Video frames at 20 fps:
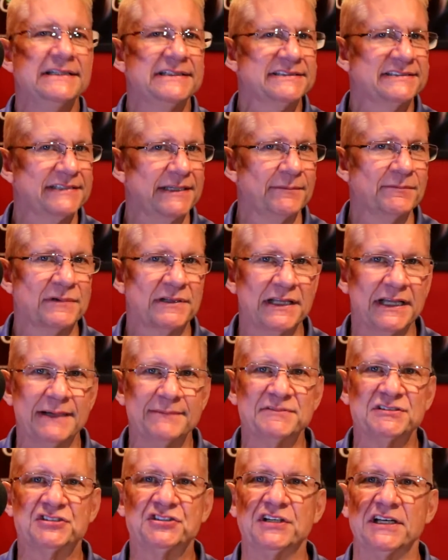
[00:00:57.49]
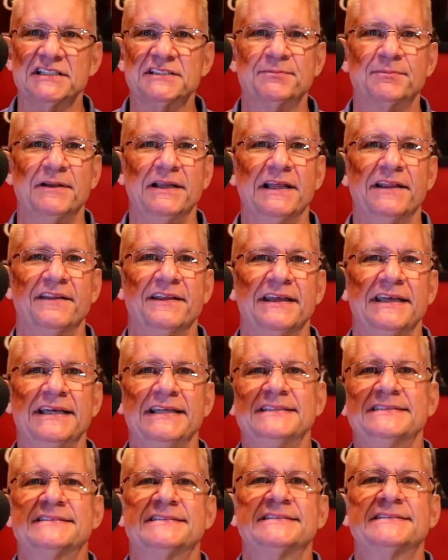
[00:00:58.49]
Some clubs just play the
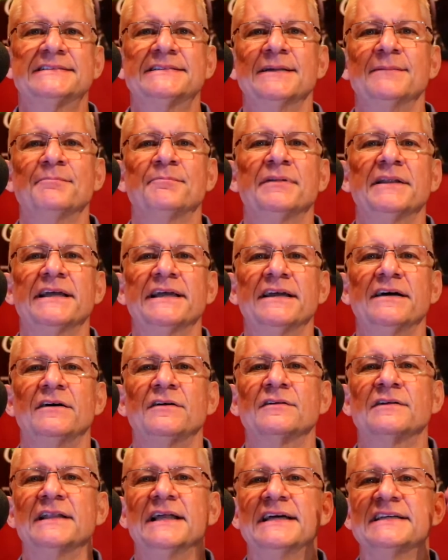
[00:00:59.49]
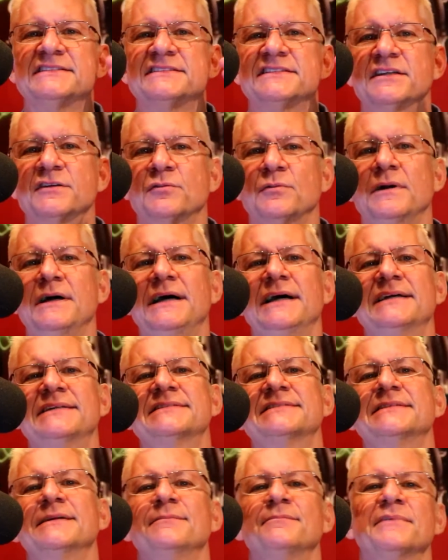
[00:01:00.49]
hits, some play all classic rock,
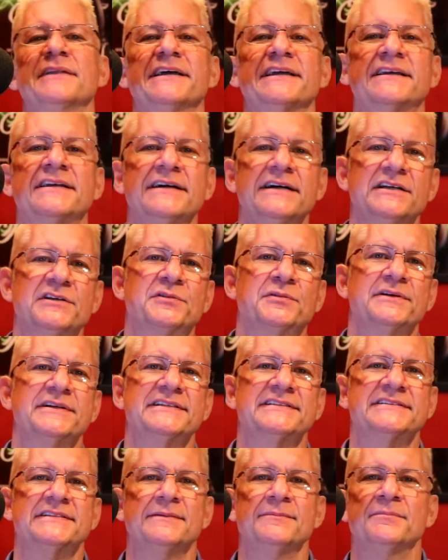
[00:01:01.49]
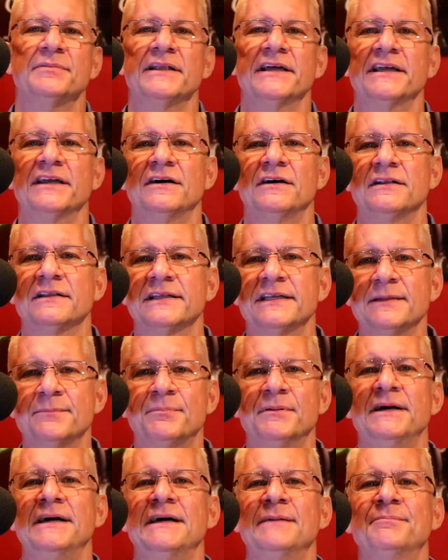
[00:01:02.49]
some play country, some play all
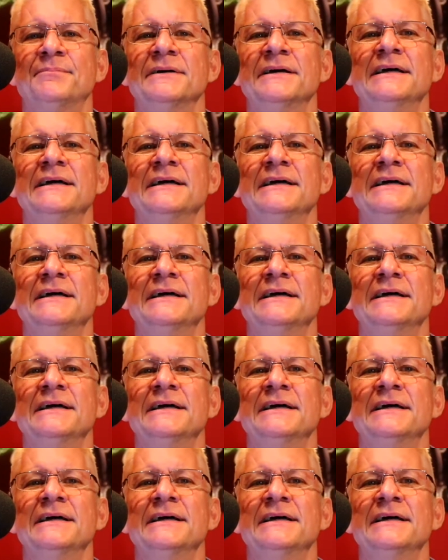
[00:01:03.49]
hip-hop.